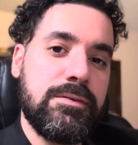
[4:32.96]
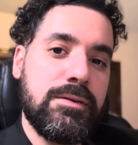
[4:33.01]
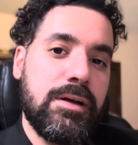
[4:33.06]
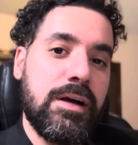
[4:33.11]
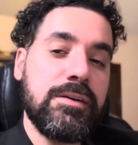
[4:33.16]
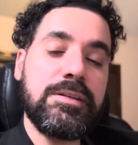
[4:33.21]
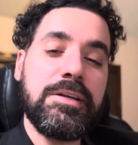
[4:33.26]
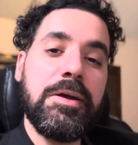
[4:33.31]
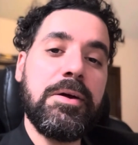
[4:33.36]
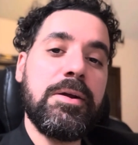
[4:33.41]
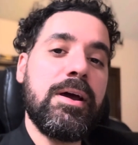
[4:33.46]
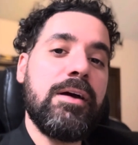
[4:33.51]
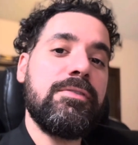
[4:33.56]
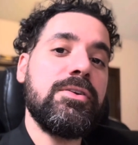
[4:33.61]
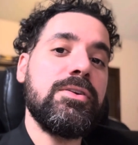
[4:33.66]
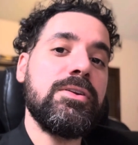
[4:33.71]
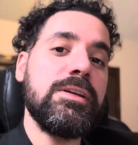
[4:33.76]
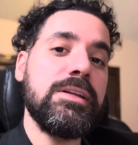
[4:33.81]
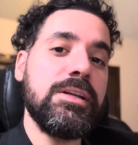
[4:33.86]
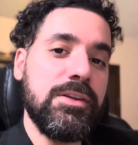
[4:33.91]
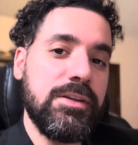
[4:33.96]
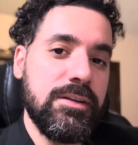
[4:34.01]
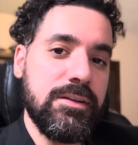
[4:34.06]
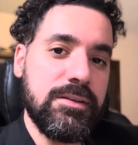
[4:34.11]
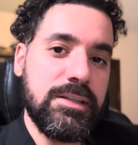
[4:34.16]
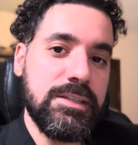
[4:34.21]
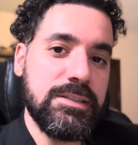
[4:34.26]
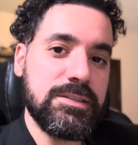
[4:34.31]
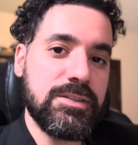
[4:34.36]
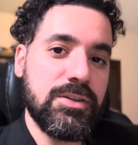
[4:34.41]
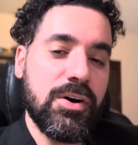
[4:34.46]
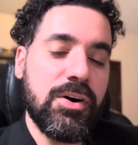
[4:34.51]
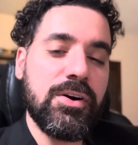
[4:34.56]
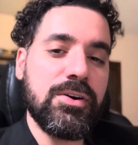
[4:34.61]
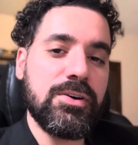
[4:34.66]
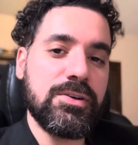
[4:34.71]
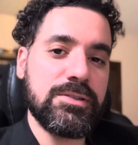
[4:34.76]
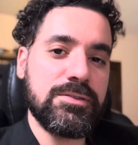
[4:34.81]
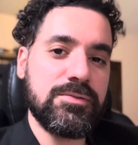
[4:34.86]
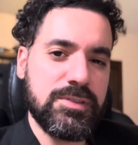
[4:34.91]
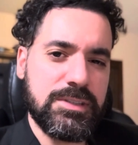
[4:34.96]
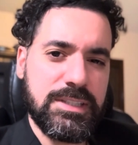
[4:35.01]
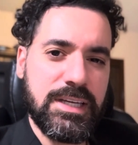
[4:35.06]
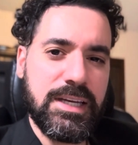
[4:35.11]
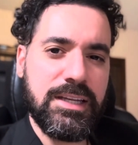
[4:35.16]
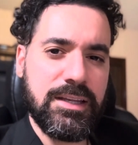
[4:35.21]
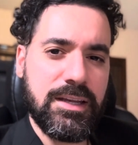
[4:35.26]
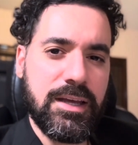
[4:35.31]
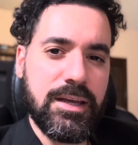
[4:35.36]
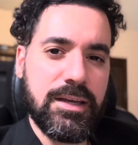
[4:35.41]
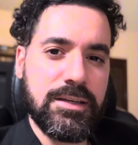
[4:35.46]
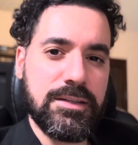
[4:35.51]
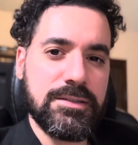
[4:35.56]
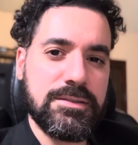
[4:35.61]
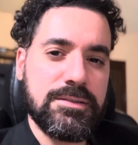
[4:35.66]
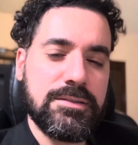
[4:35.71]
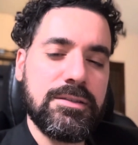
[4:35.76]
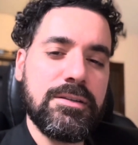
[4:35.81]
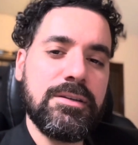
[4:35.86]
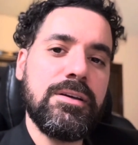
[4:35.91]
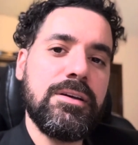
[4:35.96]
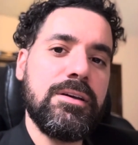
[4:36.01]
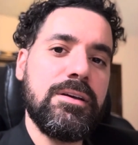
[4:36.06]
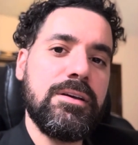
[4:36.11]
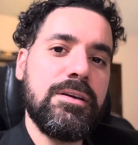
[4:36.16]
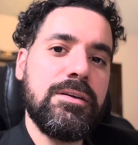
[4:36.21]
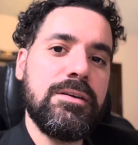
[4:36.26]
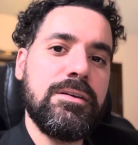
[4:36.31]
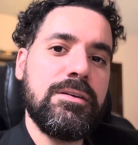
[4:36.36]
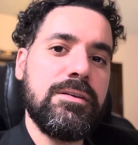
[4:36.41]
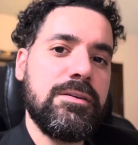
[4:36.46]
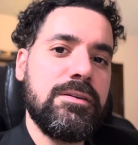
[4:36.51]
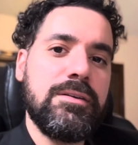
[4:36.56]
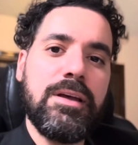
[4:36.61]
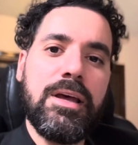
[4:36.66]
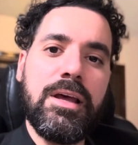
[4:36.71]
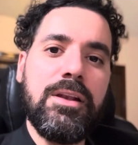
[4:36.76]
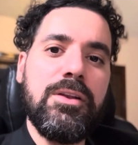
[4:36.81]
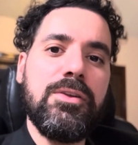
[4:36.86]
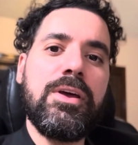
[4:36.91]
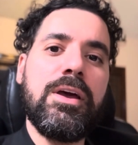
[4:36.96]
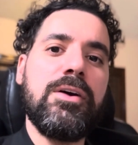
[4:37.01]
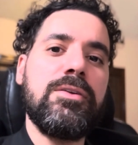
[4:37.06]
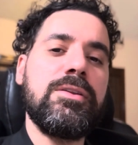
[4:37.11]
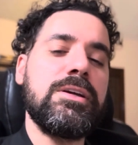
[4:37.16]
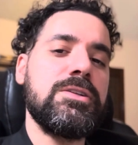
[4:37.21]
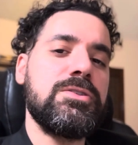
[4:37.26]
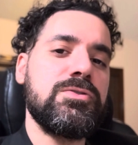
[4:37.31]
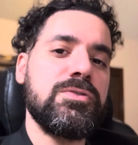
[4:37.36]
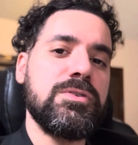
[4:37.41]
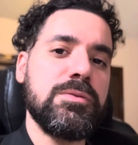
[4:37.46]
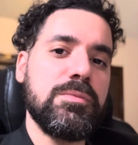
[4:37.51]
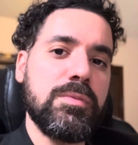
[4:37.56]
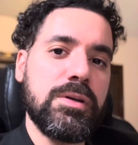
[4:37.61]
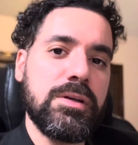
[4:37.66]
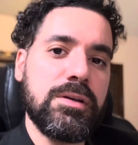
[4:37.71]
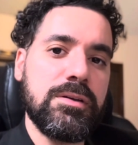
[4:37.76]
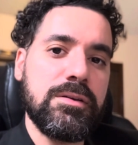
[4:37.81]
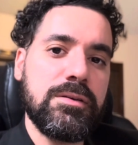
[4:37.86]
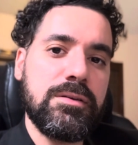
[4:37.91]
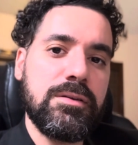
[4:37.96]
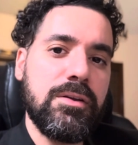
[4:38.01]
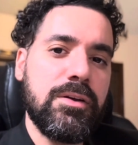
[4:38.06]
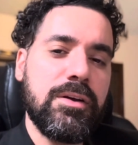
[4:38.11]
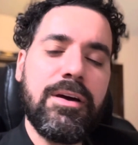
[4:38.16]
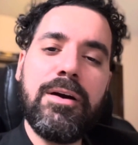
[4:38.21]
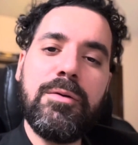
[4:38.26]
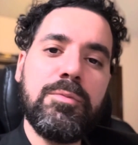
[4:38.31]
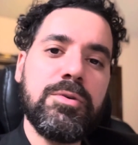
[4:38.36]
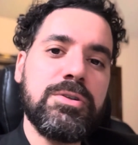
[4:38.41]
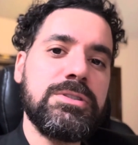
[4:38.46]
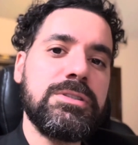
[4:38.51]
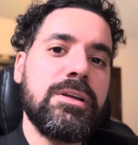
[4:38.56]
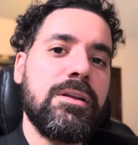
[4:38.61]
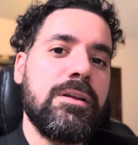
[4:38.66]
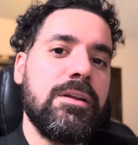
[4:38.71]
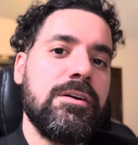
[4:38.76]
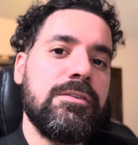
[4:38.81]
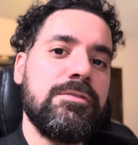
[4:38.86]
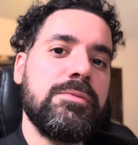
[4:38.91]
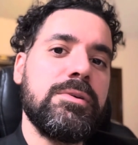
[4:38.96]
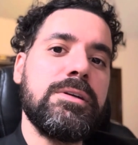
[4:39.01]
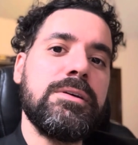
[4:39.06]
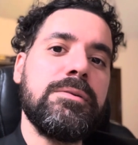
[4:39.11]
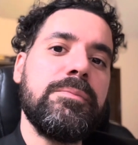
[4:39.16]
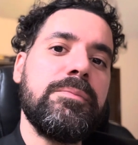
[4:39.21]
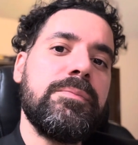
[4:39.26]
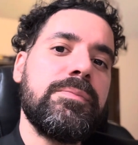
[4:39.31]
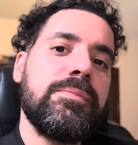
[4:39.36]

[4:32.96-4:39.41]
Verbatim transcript: I cared after these dogs for 10 days. And look how they treat me. Look how much they love me.